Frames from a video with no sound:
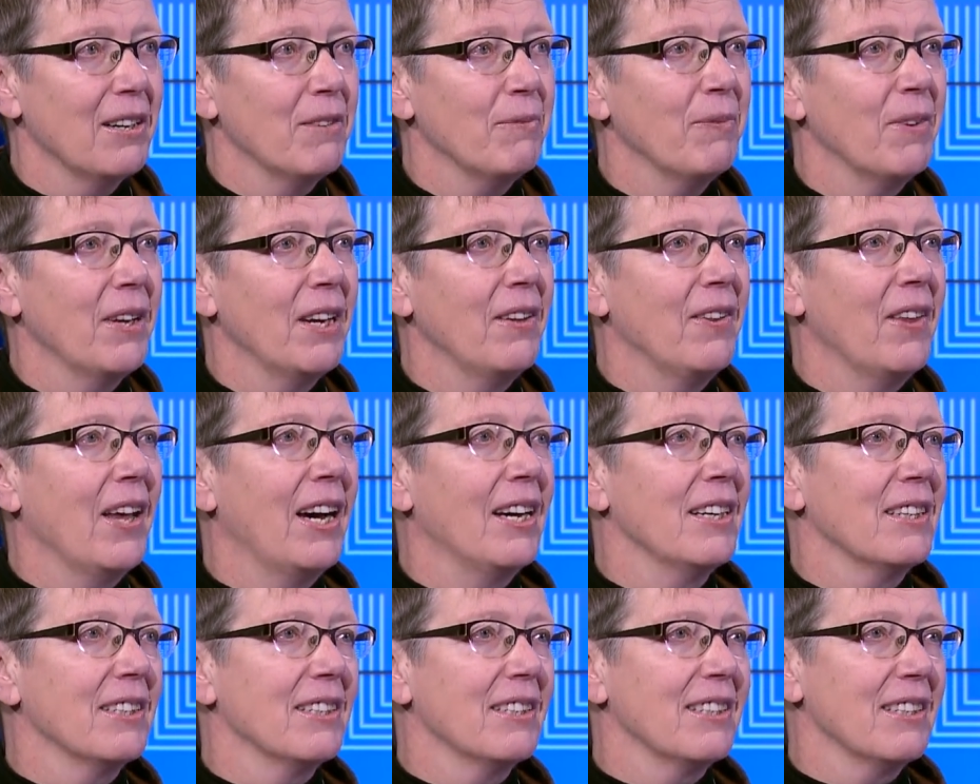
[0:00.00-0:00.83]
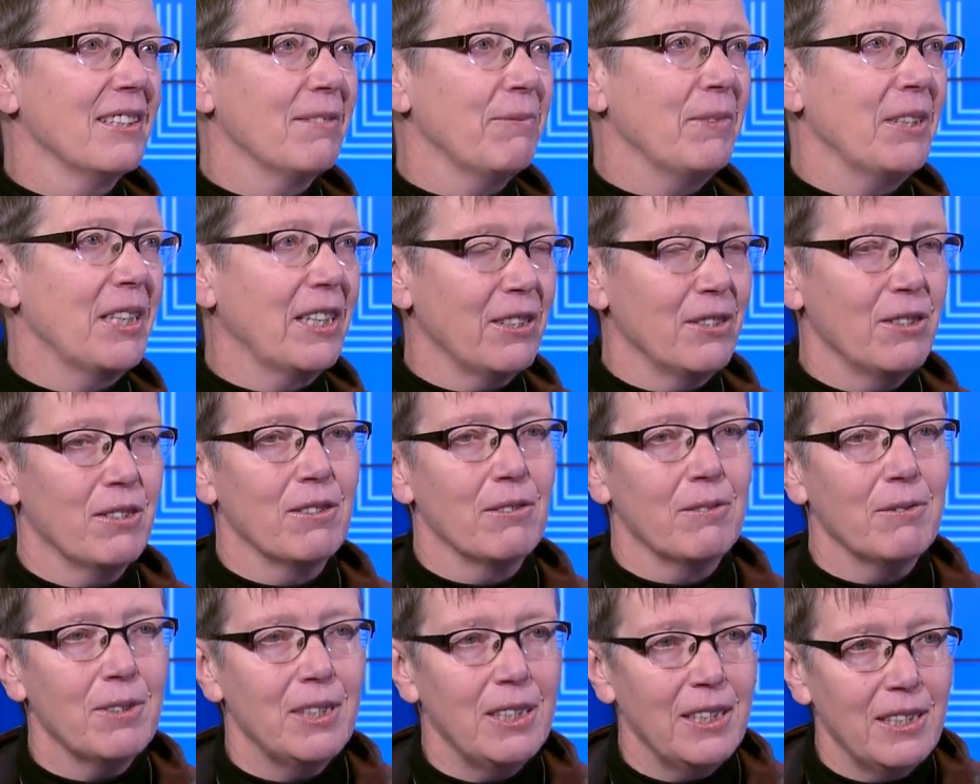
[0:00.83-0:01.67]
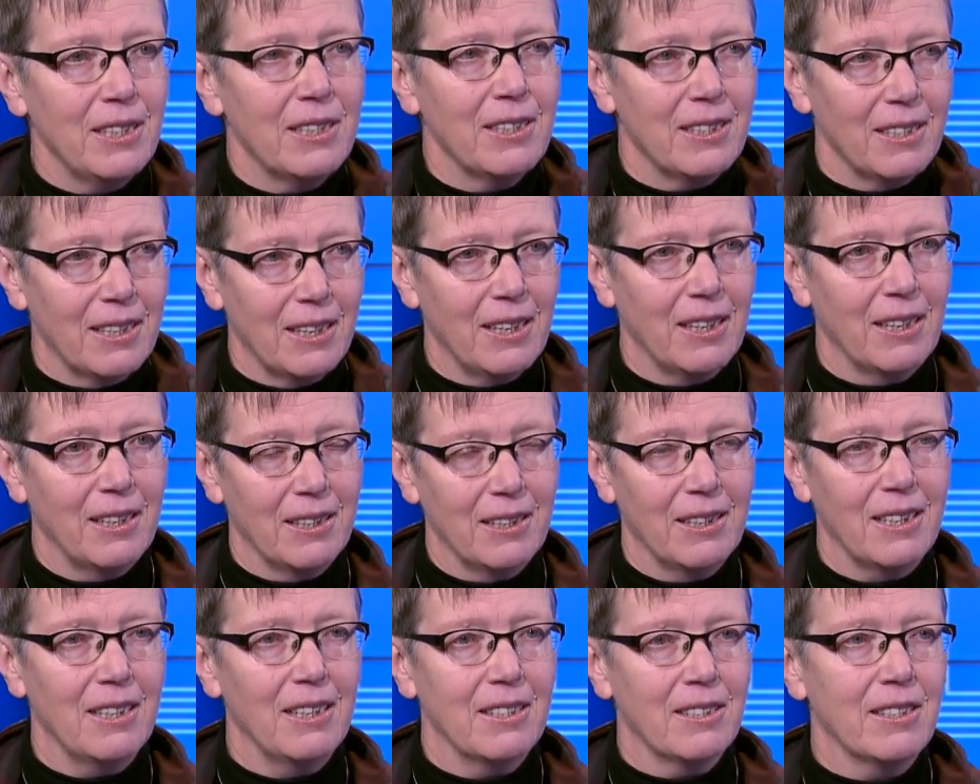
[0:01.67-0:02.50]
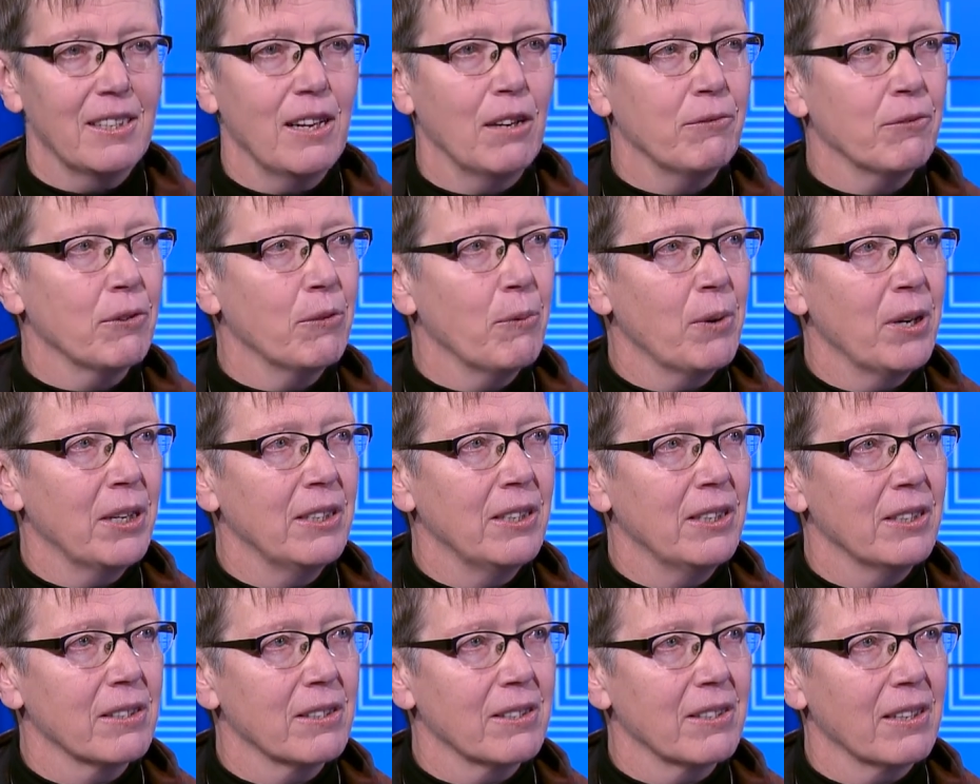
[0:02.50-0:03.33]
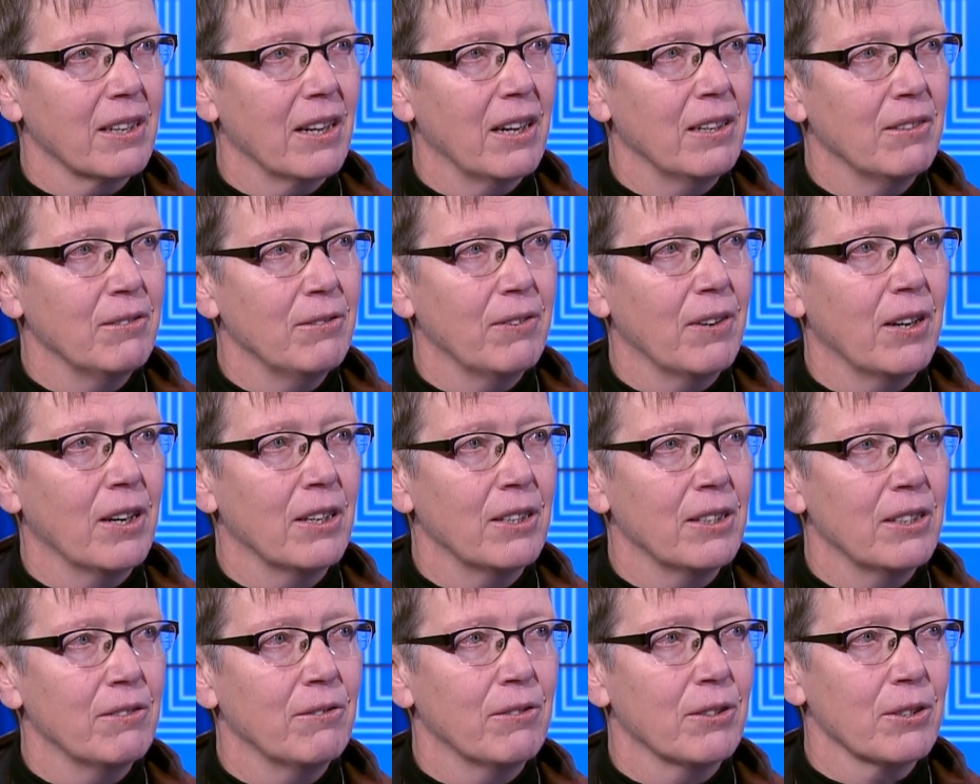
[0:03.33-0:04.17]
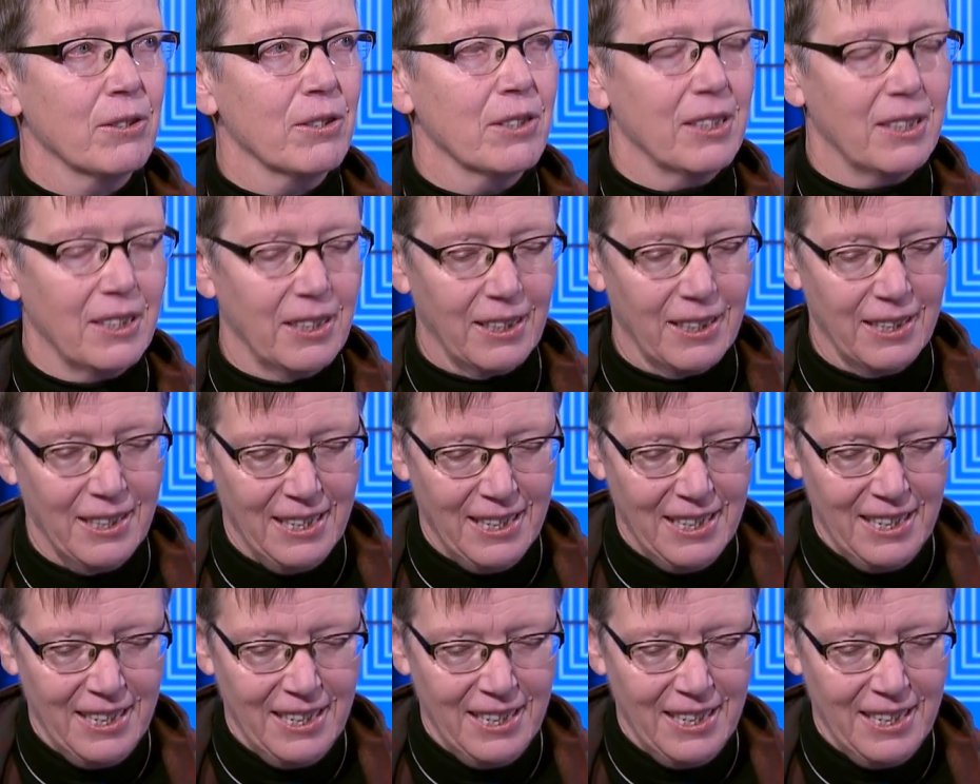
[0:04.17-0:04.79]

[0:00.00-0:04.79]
um, and that because we need uh, a self awareness of our diversity.